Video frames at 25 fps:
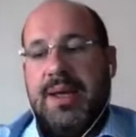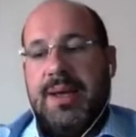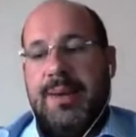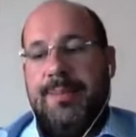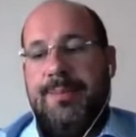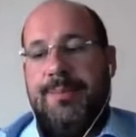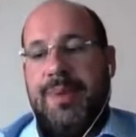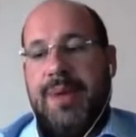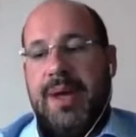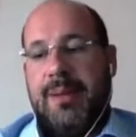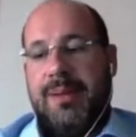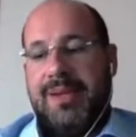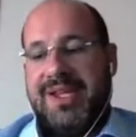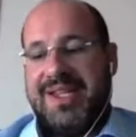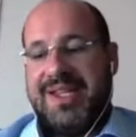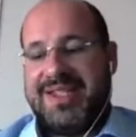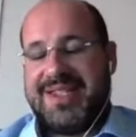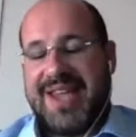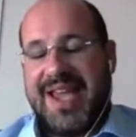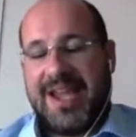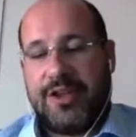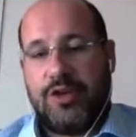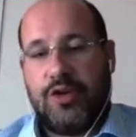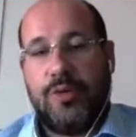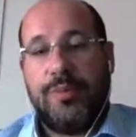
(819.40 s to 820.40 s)
public
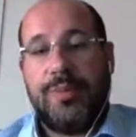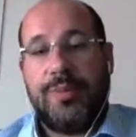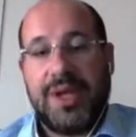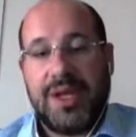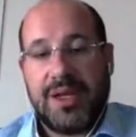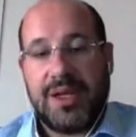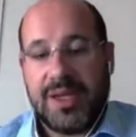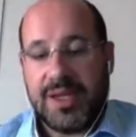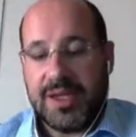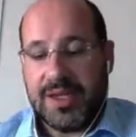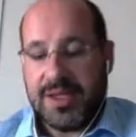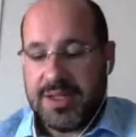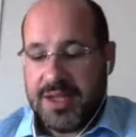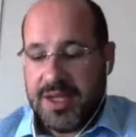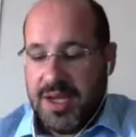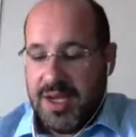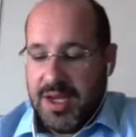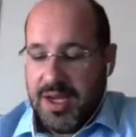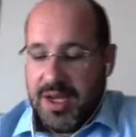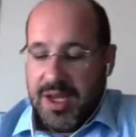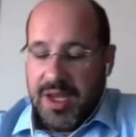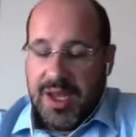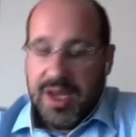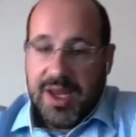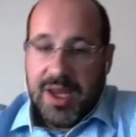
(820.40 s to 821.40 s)
sector buildings
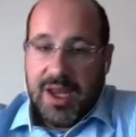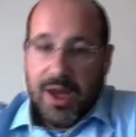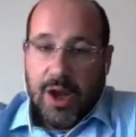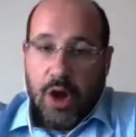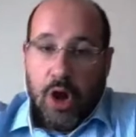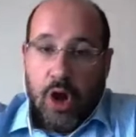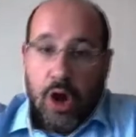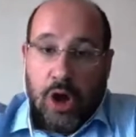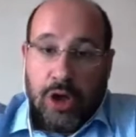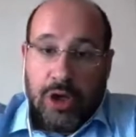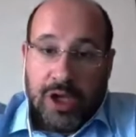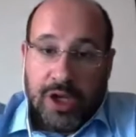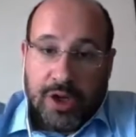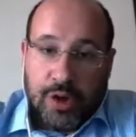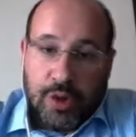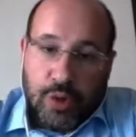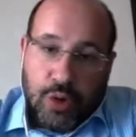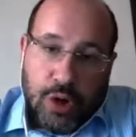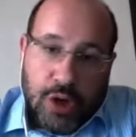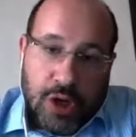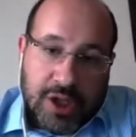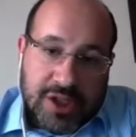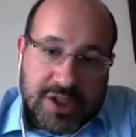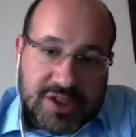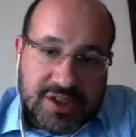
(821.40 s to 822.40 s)
all
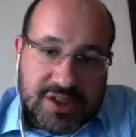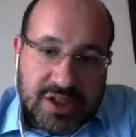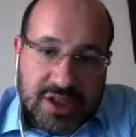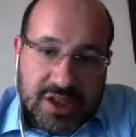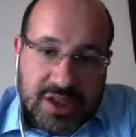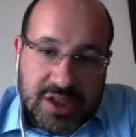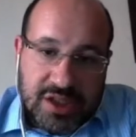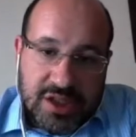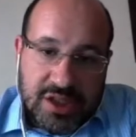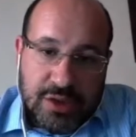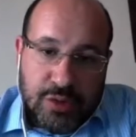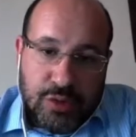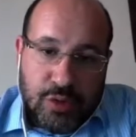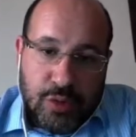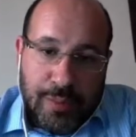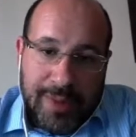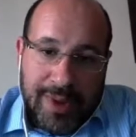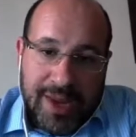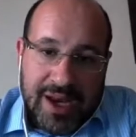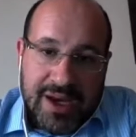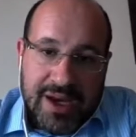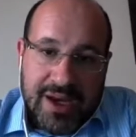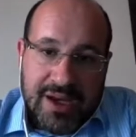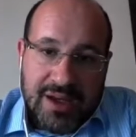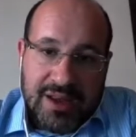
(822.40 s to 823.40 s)
across the
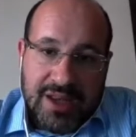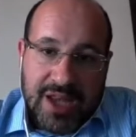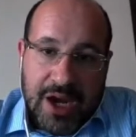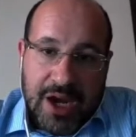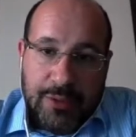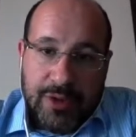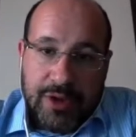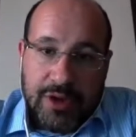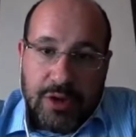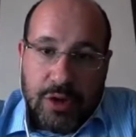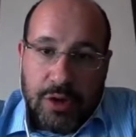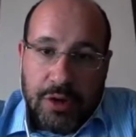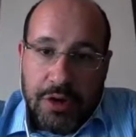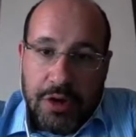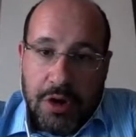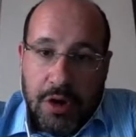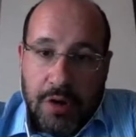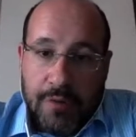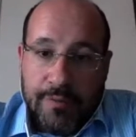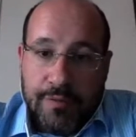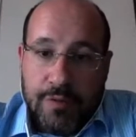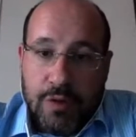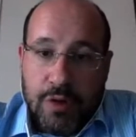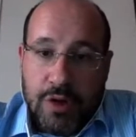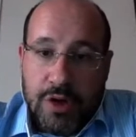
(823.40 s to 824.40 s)
Romanian territory.
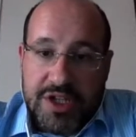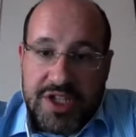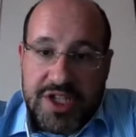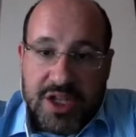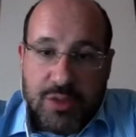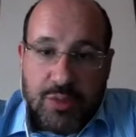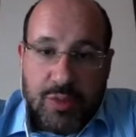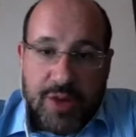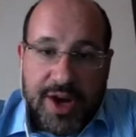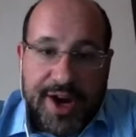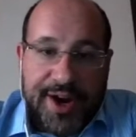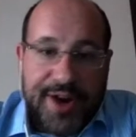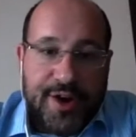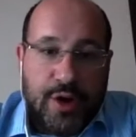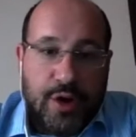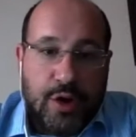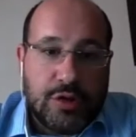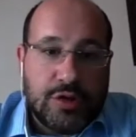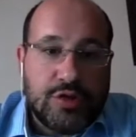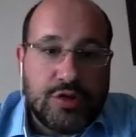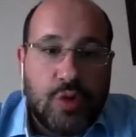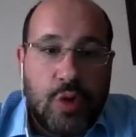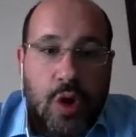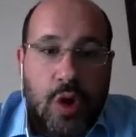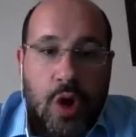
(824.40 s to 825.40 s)
Of course, that we are
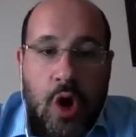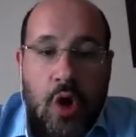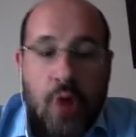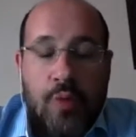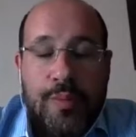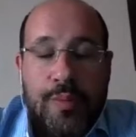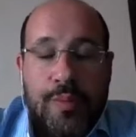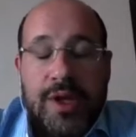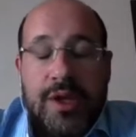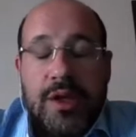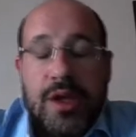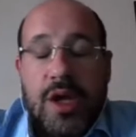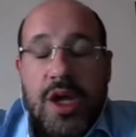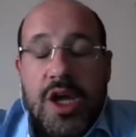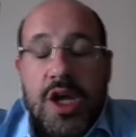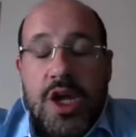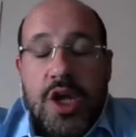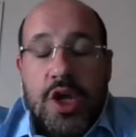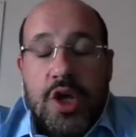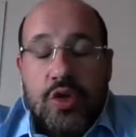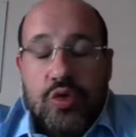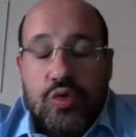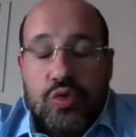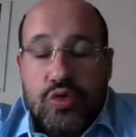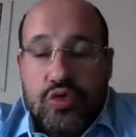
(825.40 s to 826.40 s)
also open
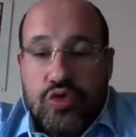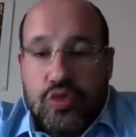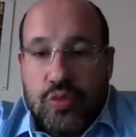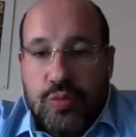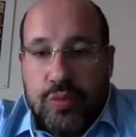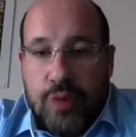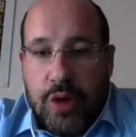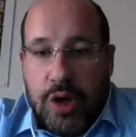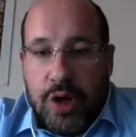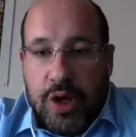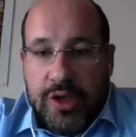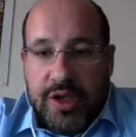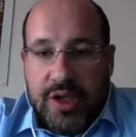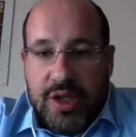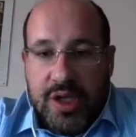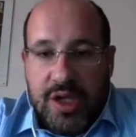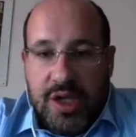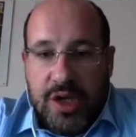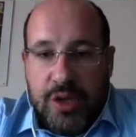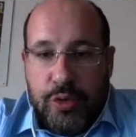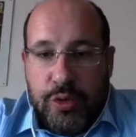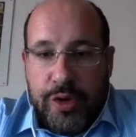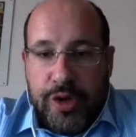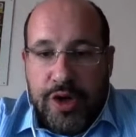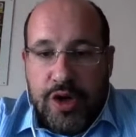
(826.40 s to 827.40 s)
to support
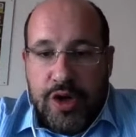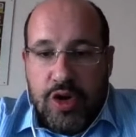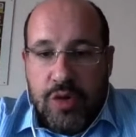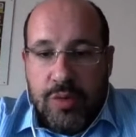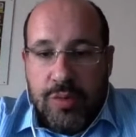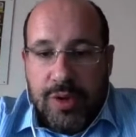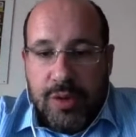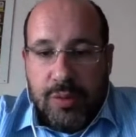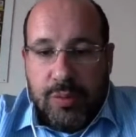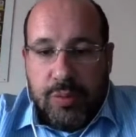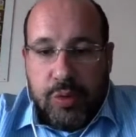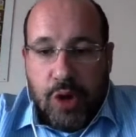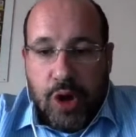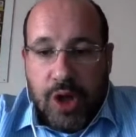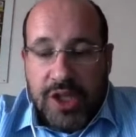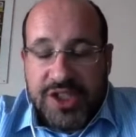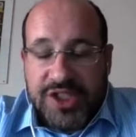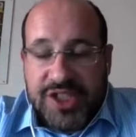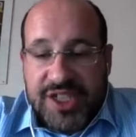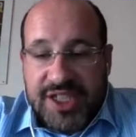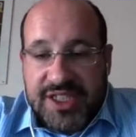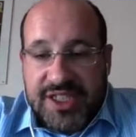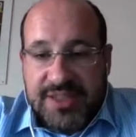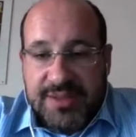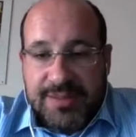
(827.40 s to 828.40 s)
renewable
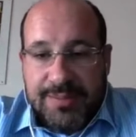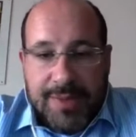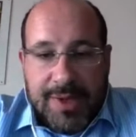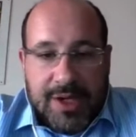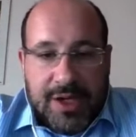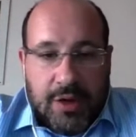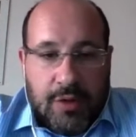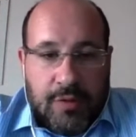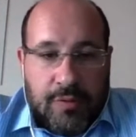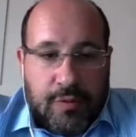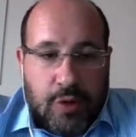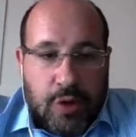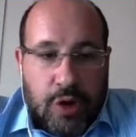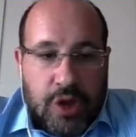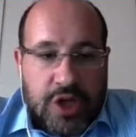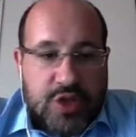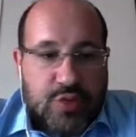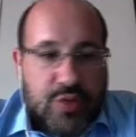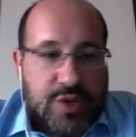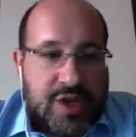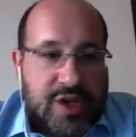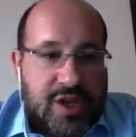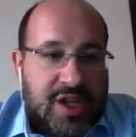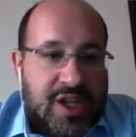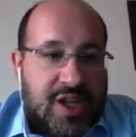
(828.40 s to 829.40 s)
projects, but of course
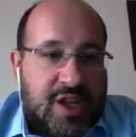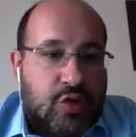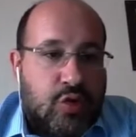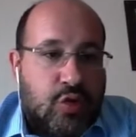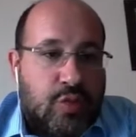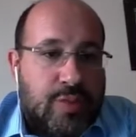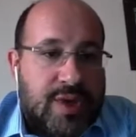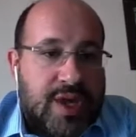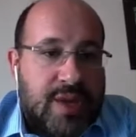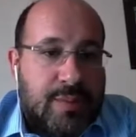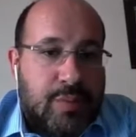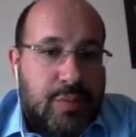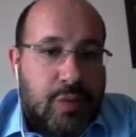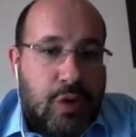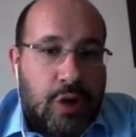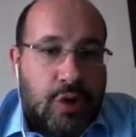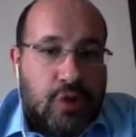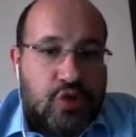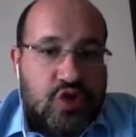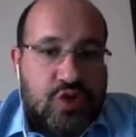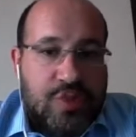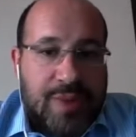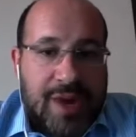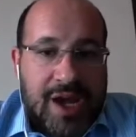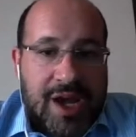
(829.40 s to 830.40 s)
we need to be
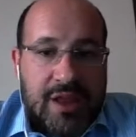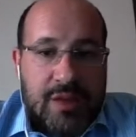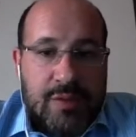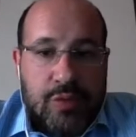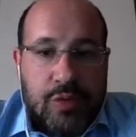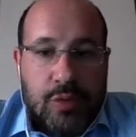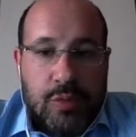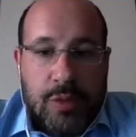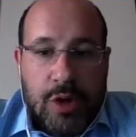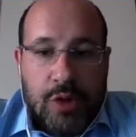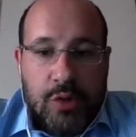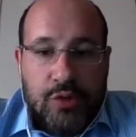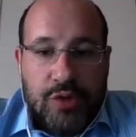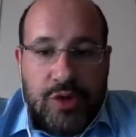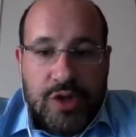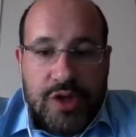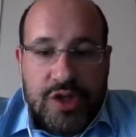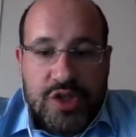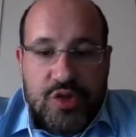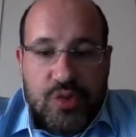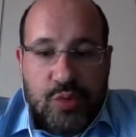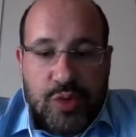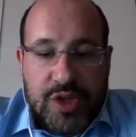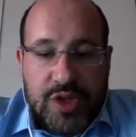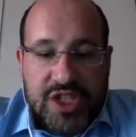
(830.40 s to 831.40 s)
approached by the
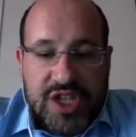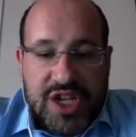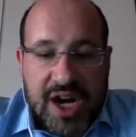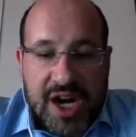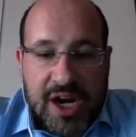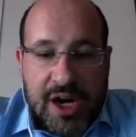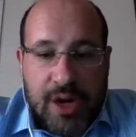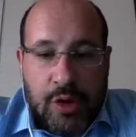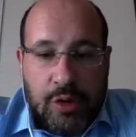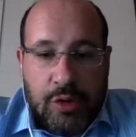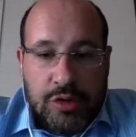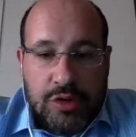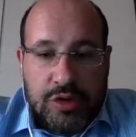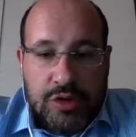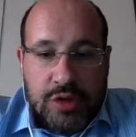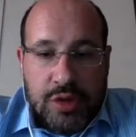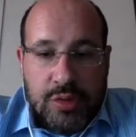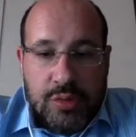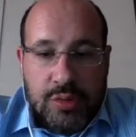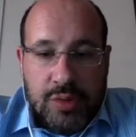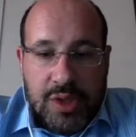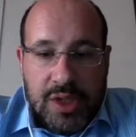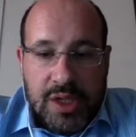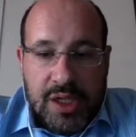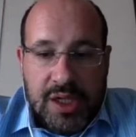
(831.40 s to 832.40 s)
promoters, which are
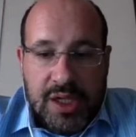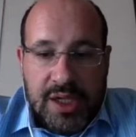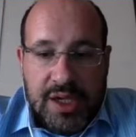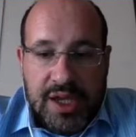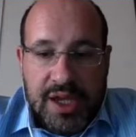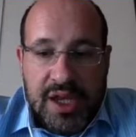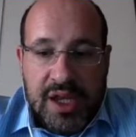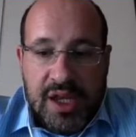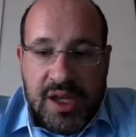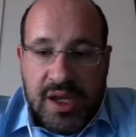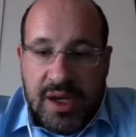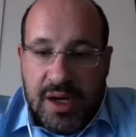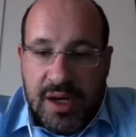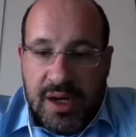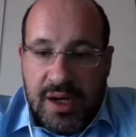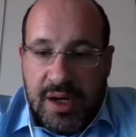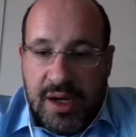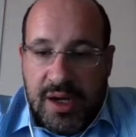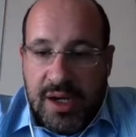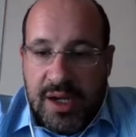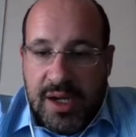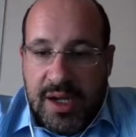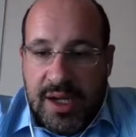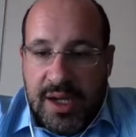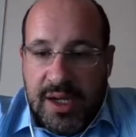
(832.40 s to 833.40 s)
also
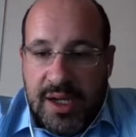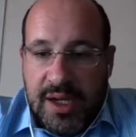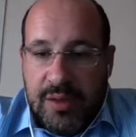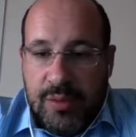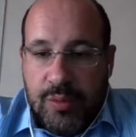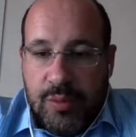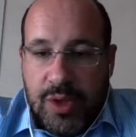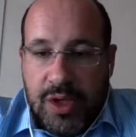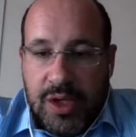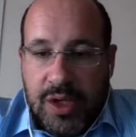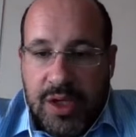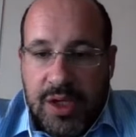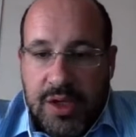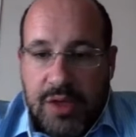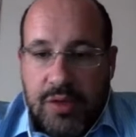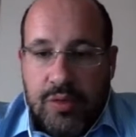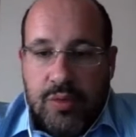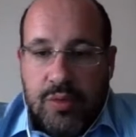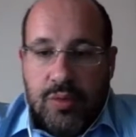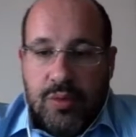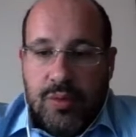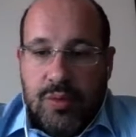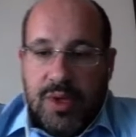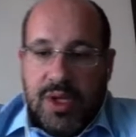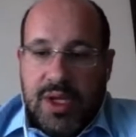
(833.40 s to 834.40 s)
eager and willing
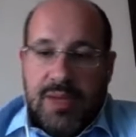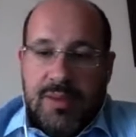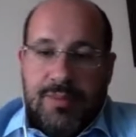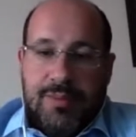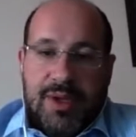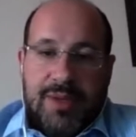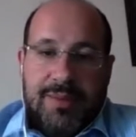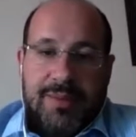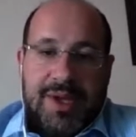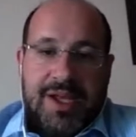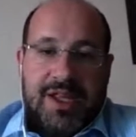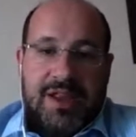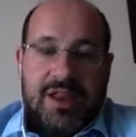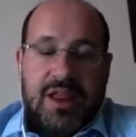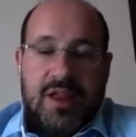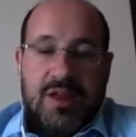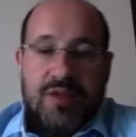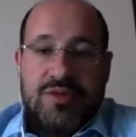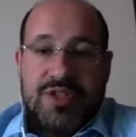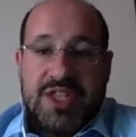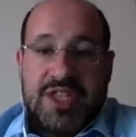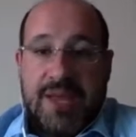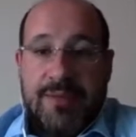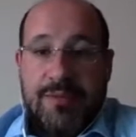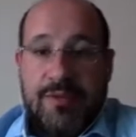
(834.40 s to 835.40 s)
to implement
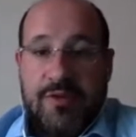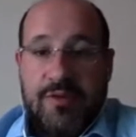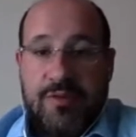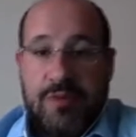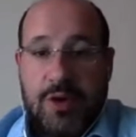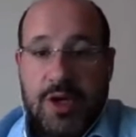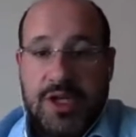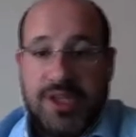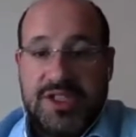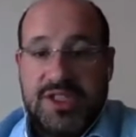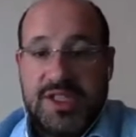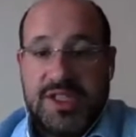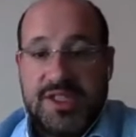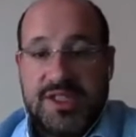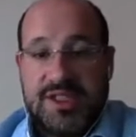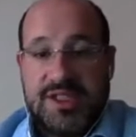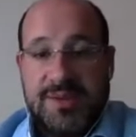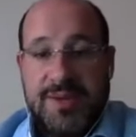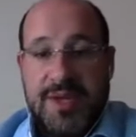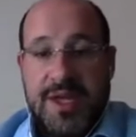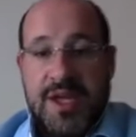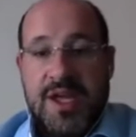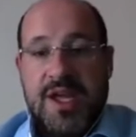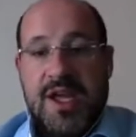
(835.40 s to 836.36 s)
those type of projects.